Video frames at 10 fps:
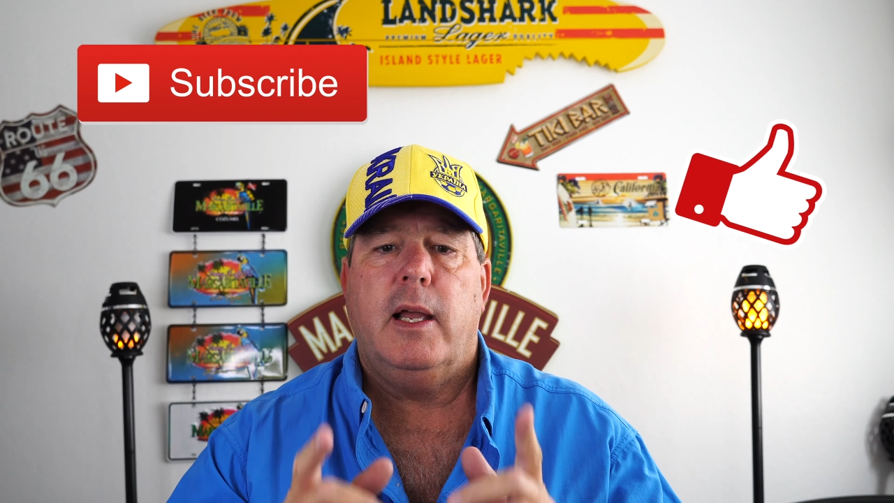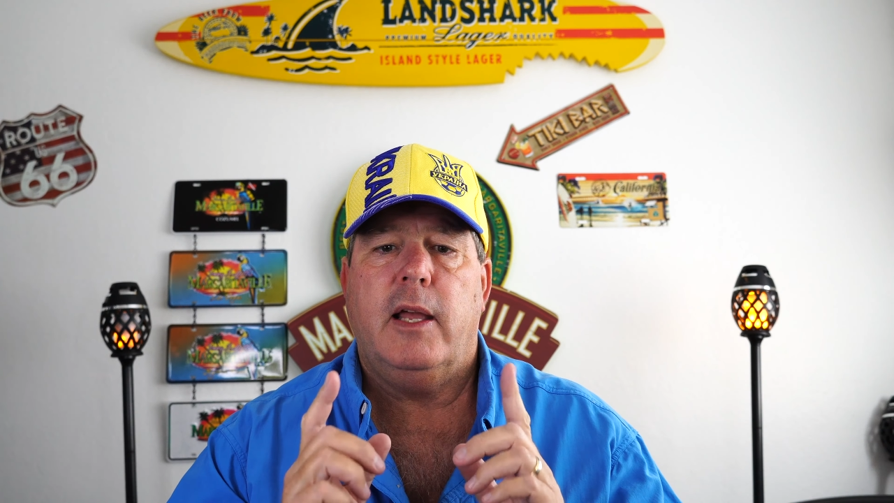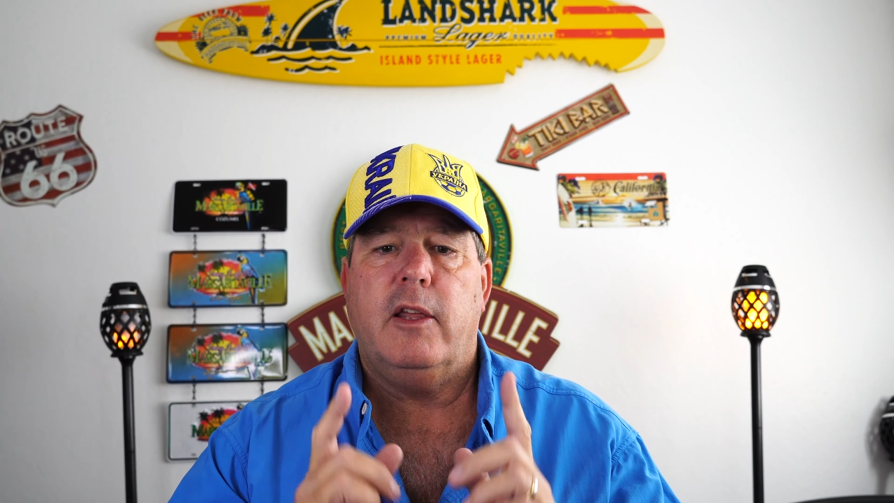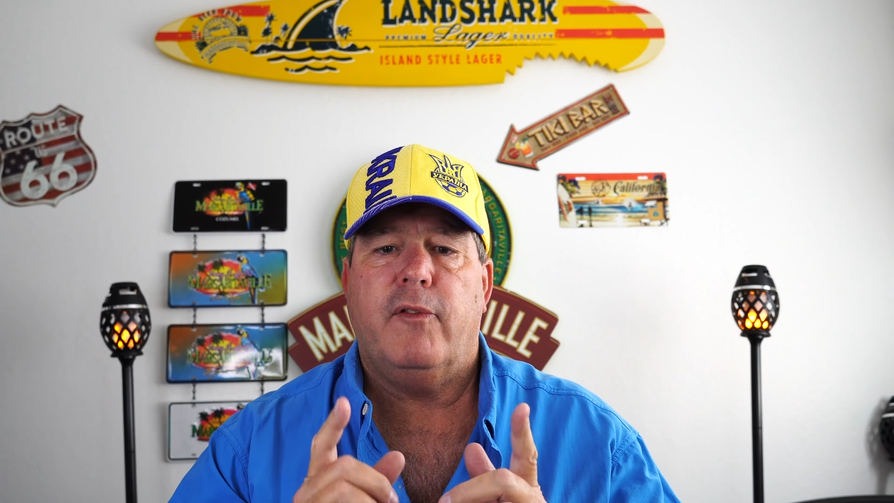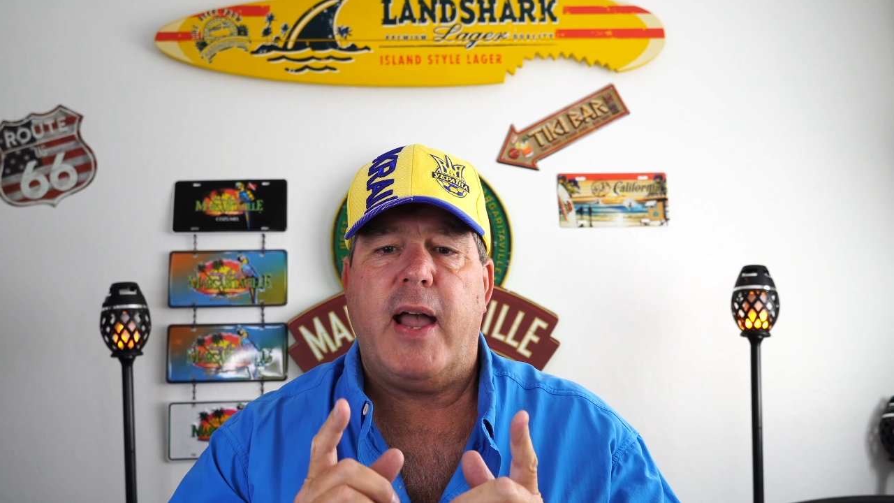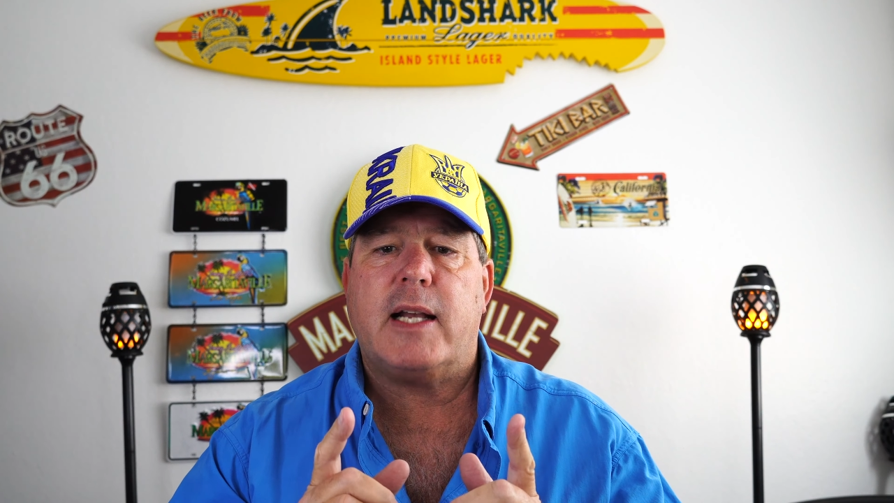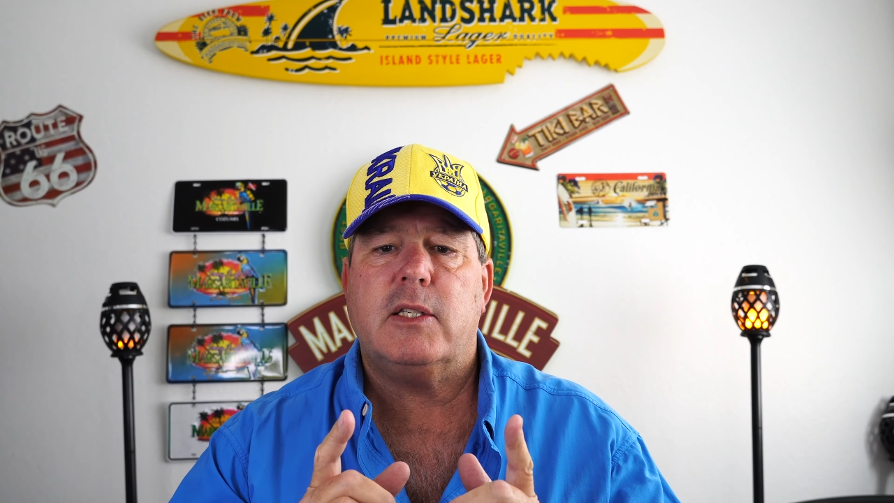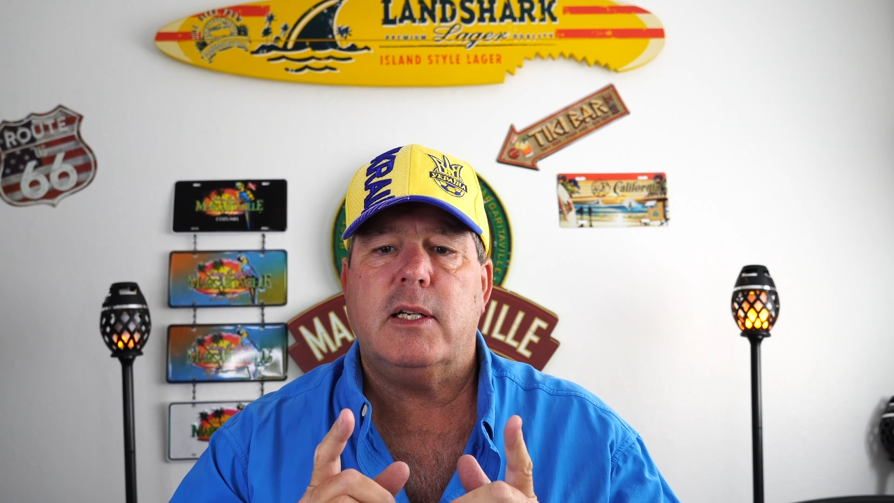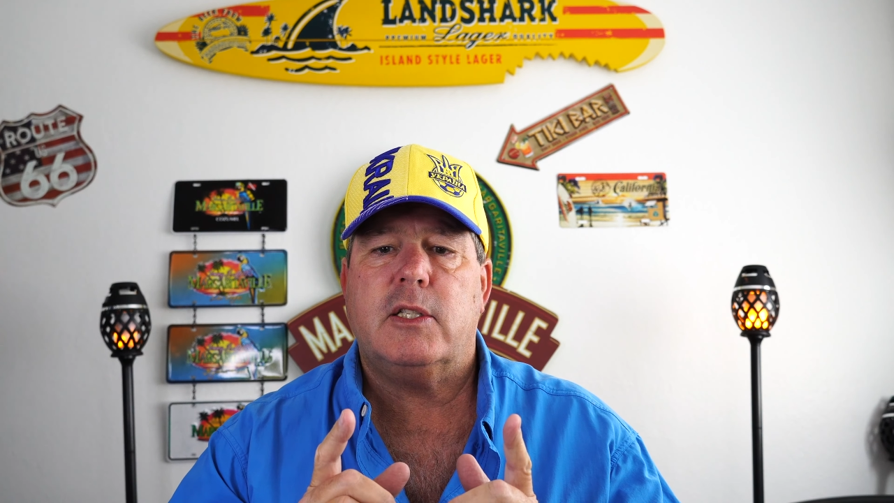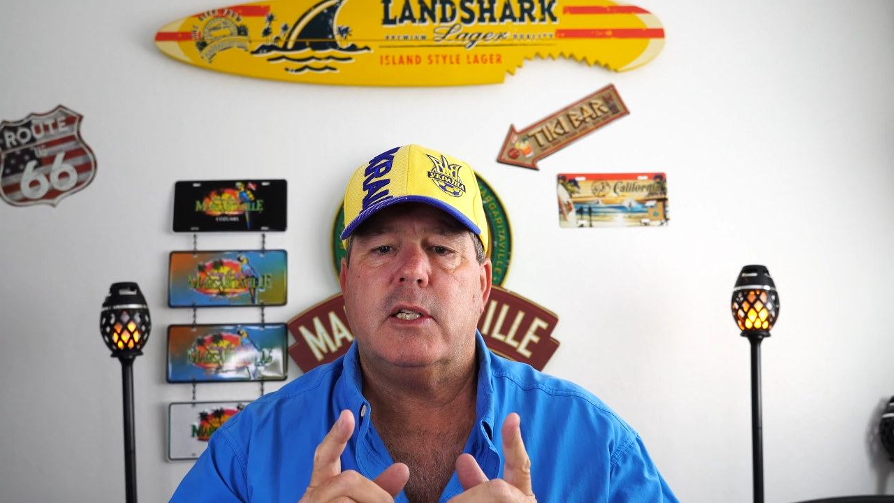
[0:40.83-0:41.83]
in their
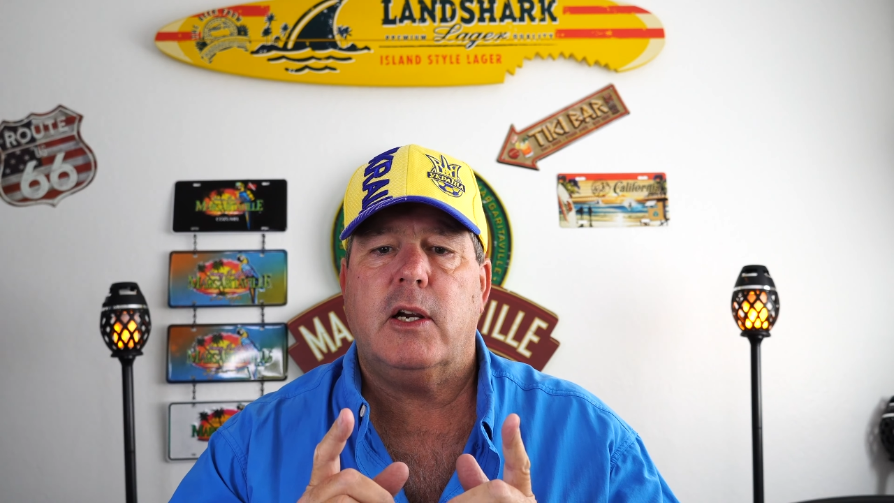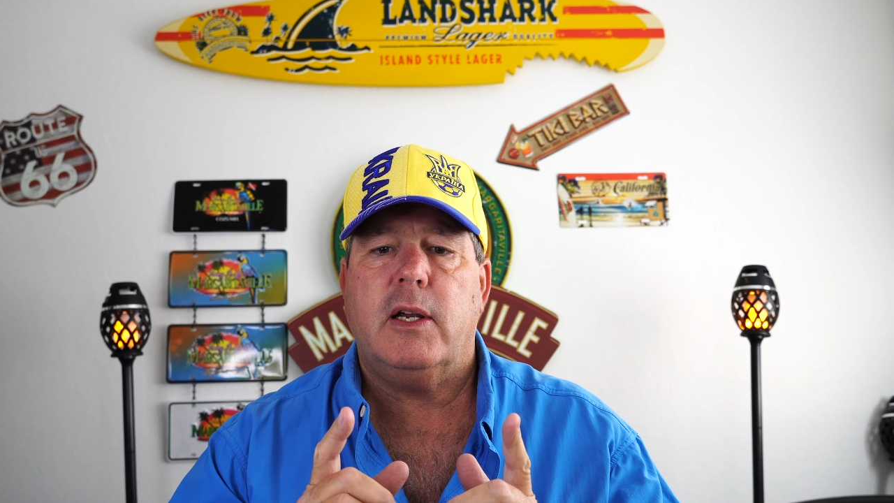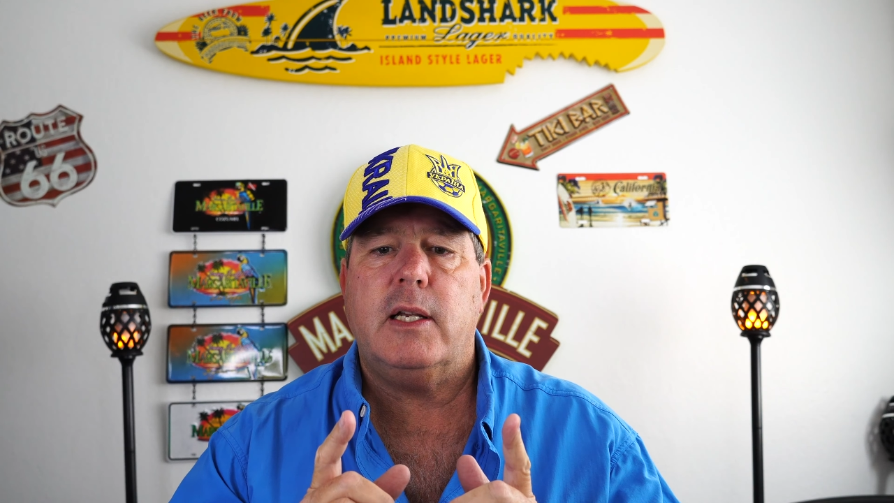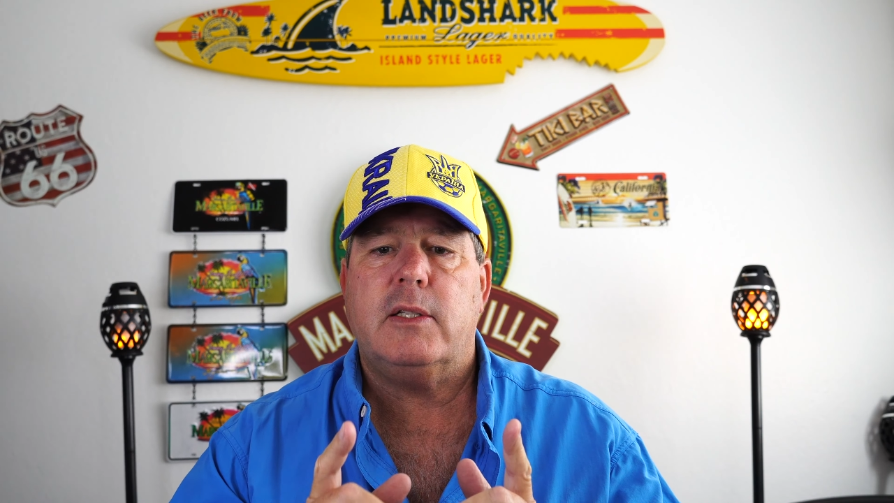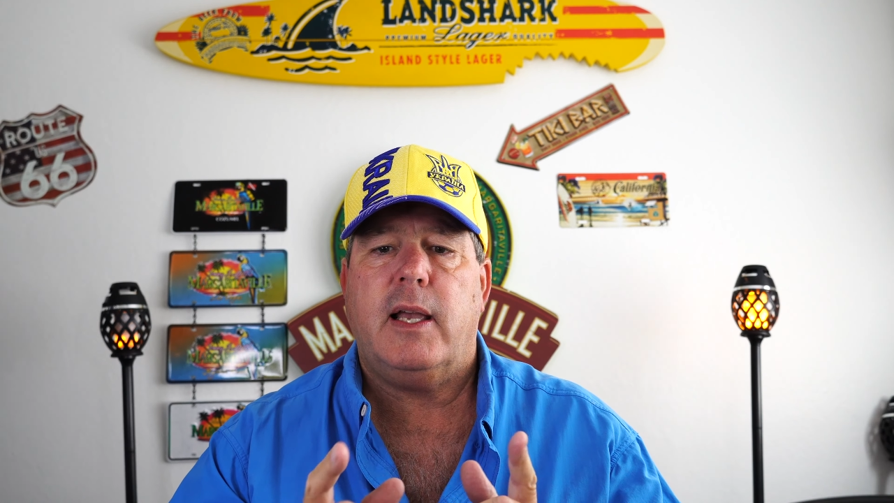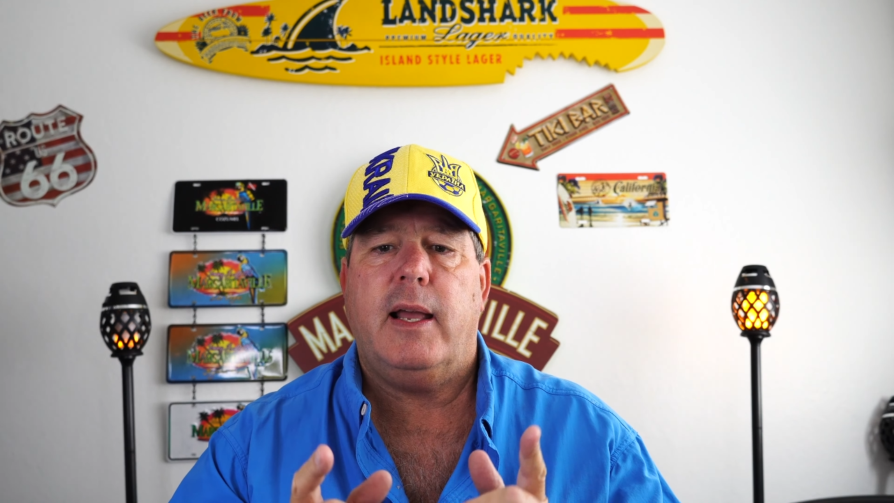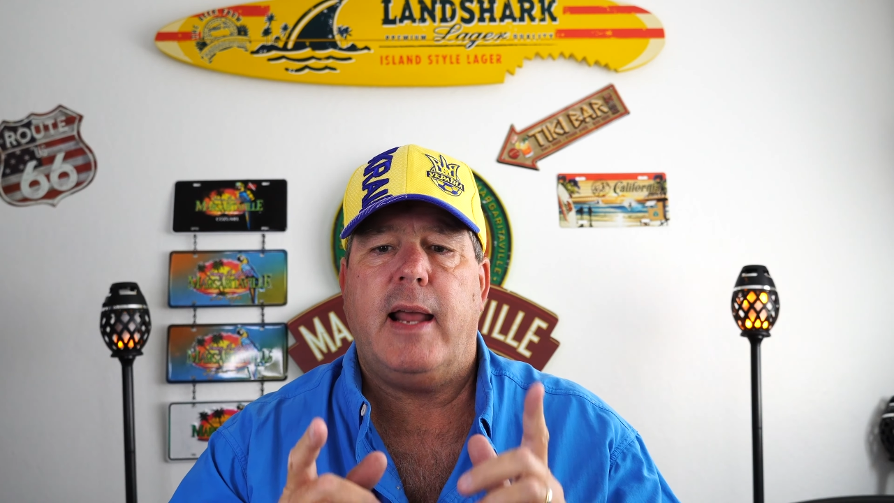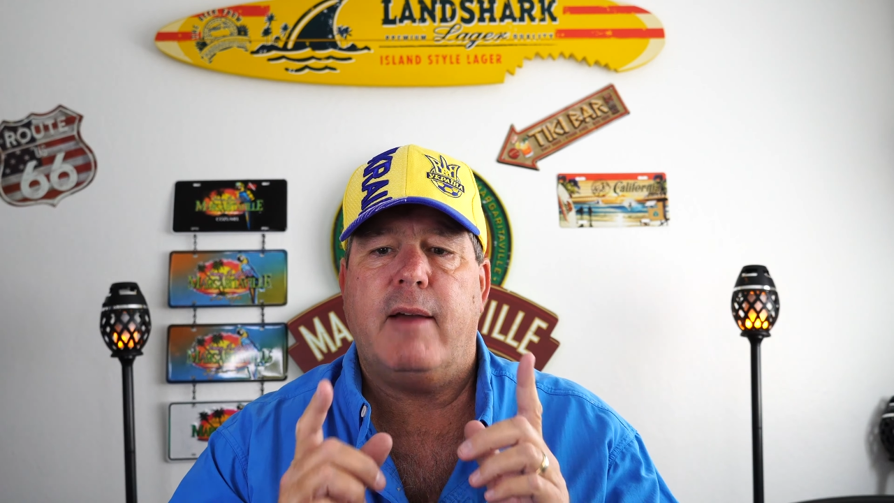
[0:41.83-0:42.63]
vaccine series and